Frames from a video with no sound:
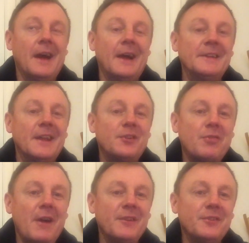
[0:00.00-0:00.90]
and they're
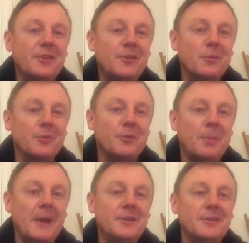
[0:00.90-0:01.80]
transitional
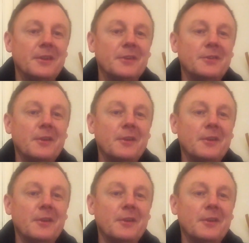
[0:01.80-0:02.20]
spaces.